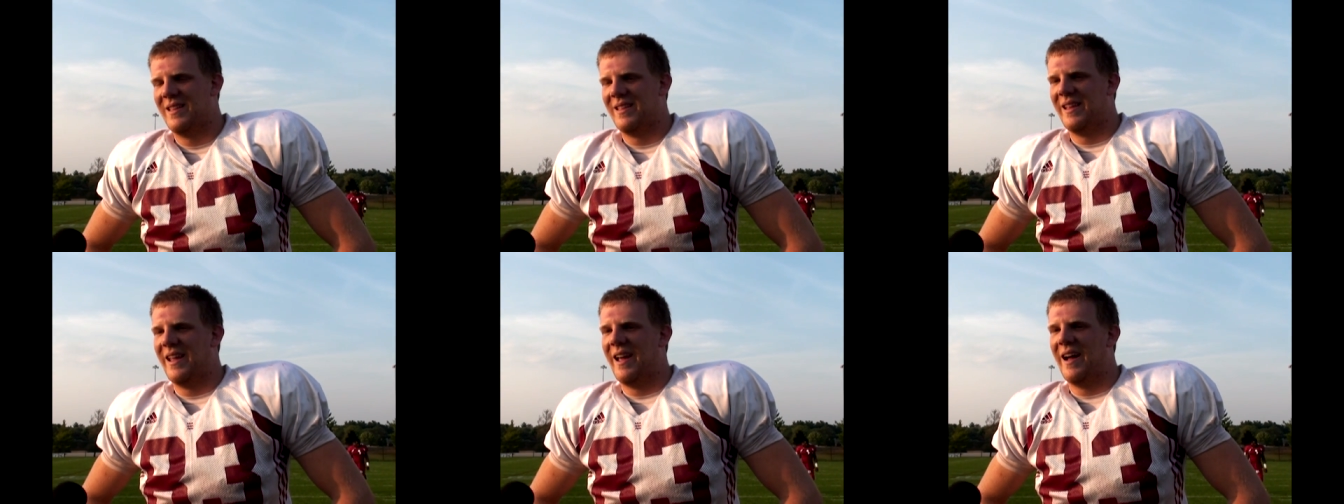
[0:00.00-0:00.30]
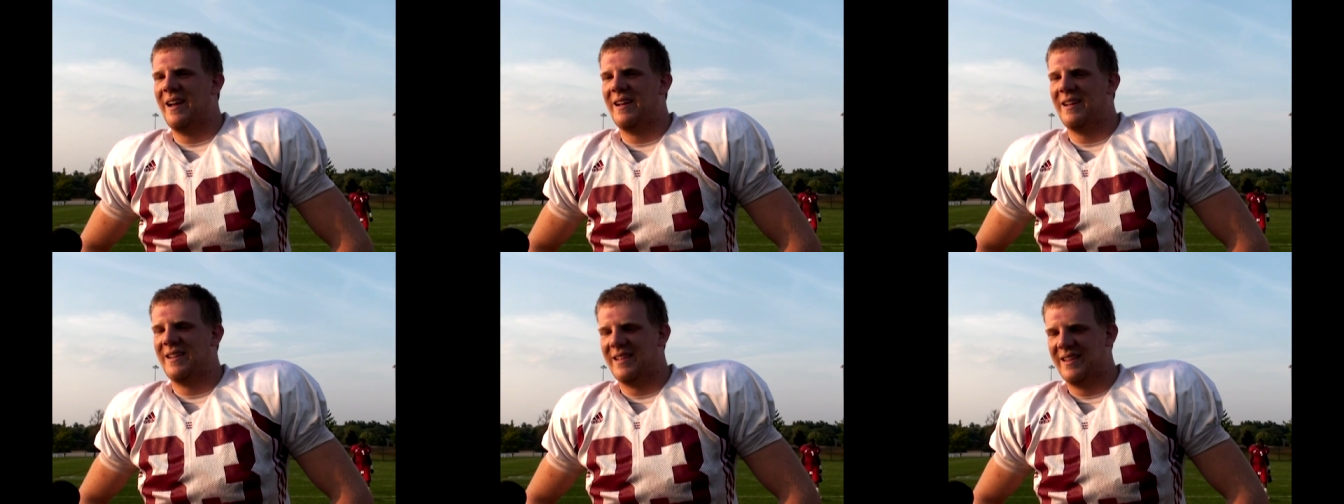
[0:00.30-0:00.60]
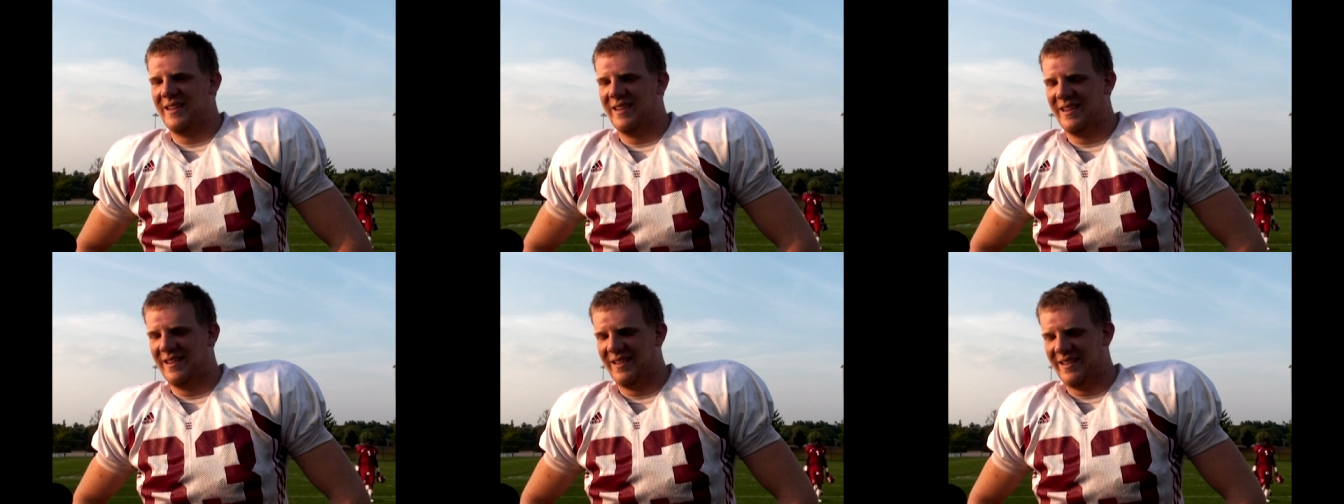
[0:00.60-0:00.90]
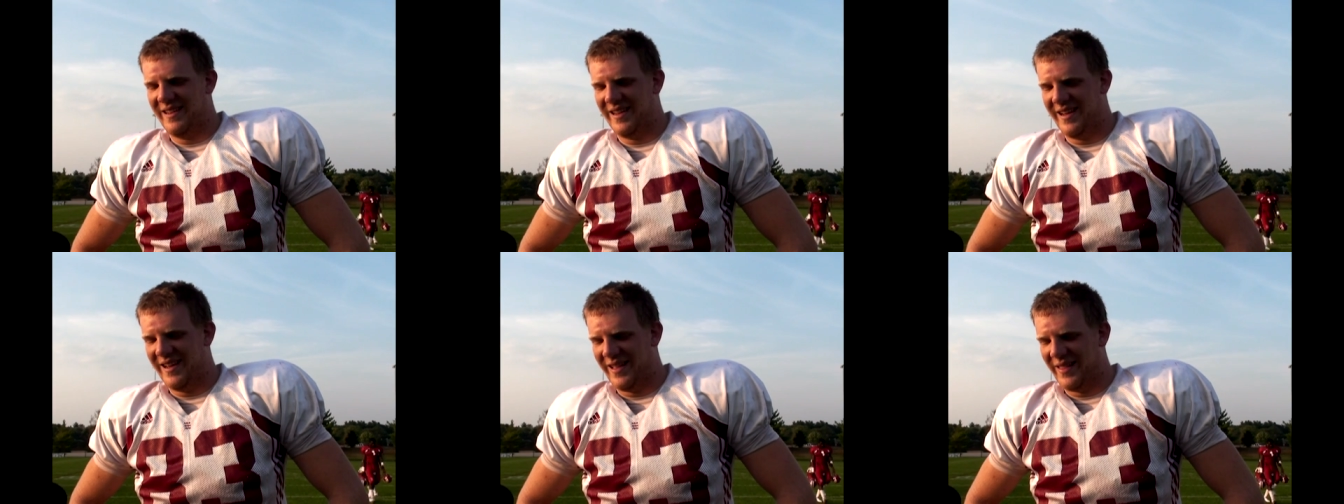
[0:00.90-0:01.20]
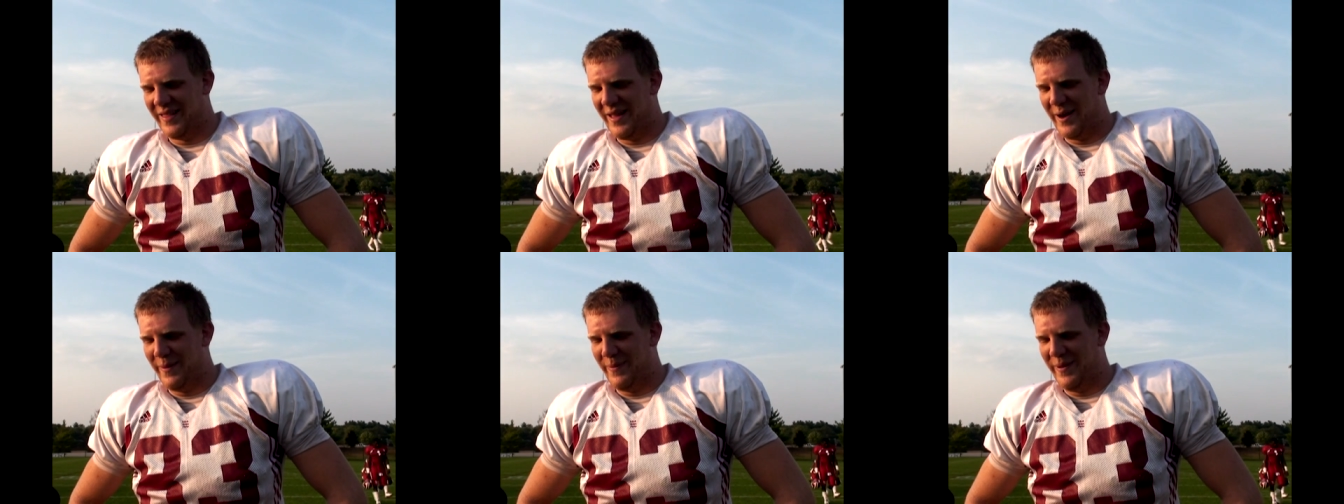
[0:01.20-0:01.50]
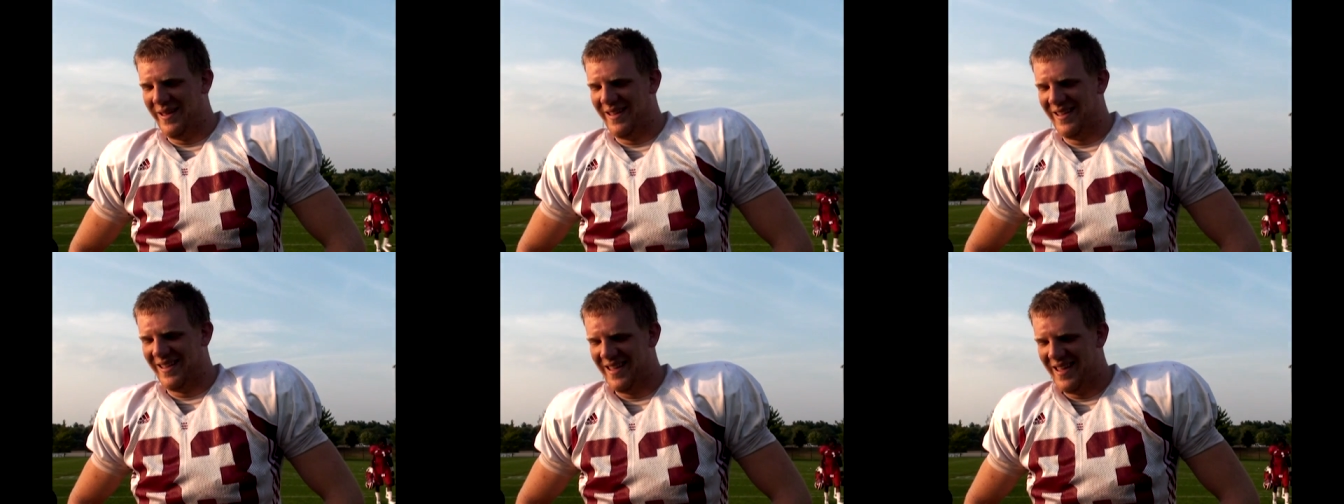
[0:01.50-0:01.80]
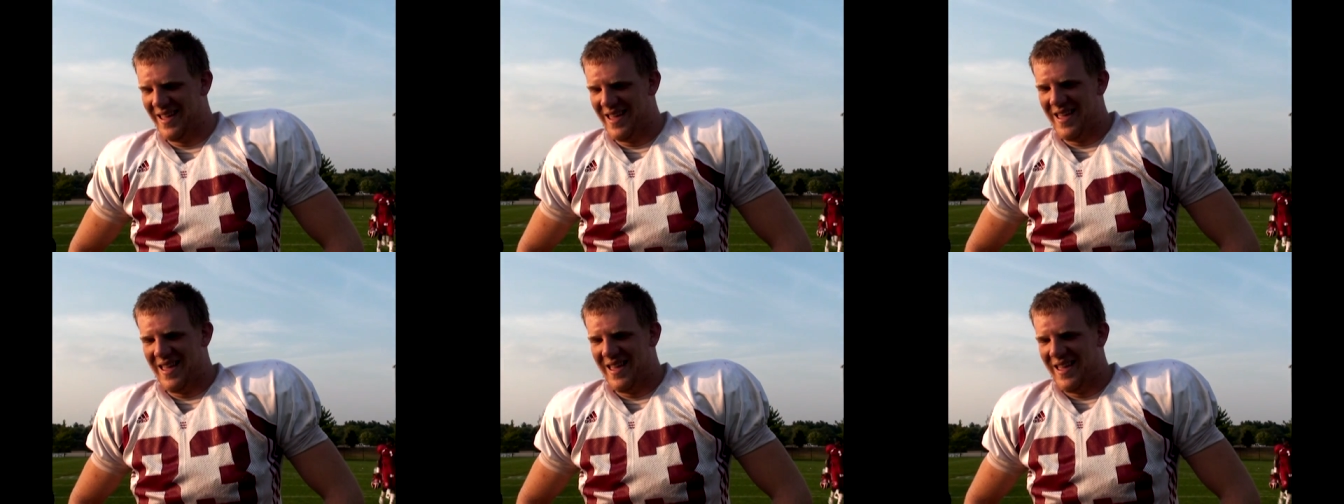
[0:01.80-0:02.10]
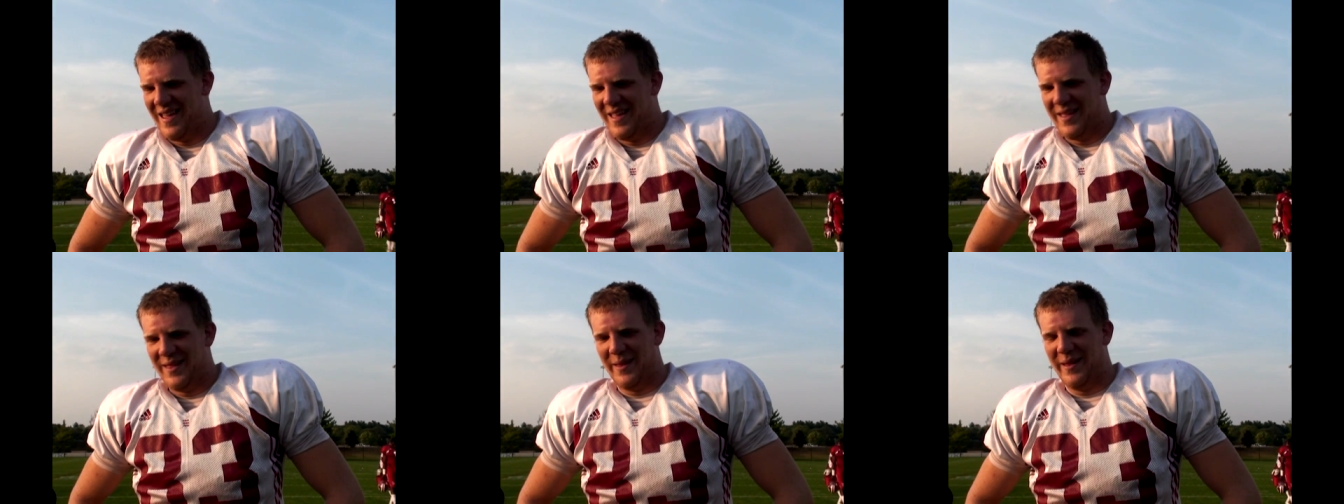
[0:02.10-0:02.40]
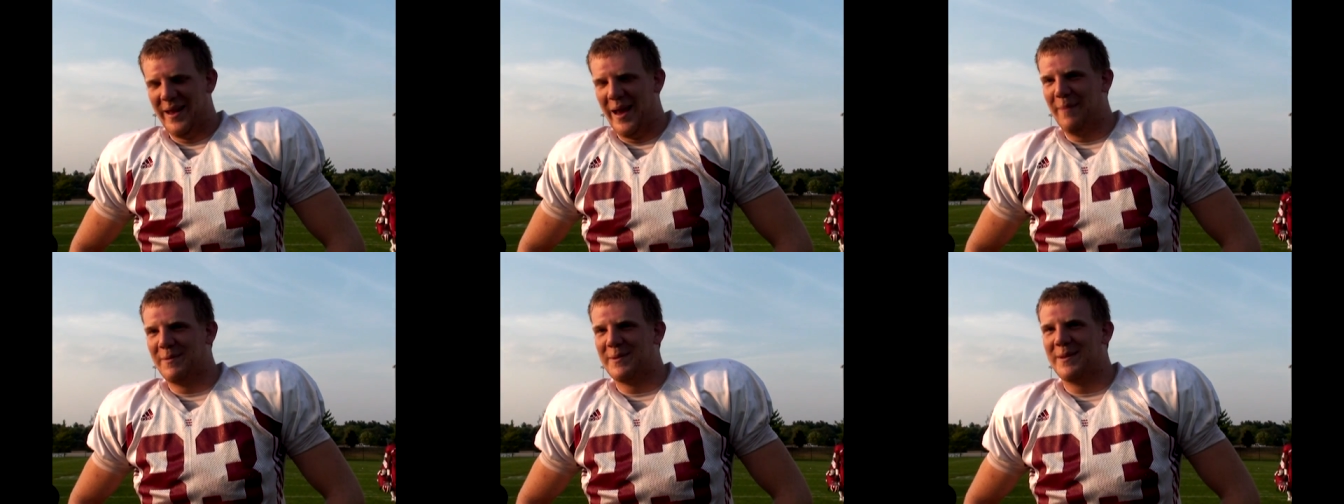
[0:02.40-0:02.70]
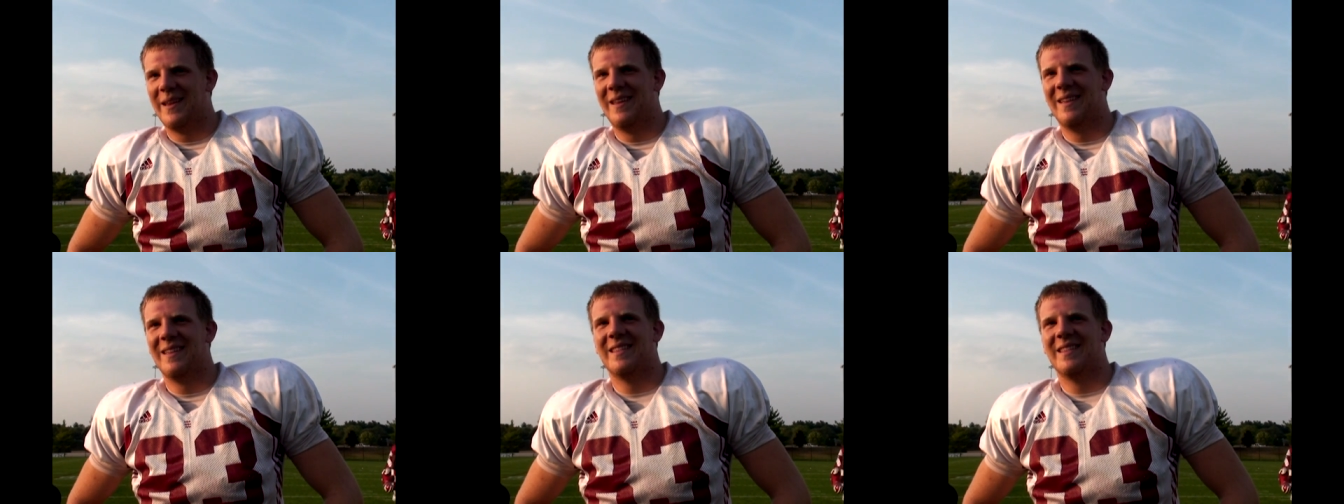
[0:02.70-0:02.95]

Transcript: Yeah, yeah. A lot of the name's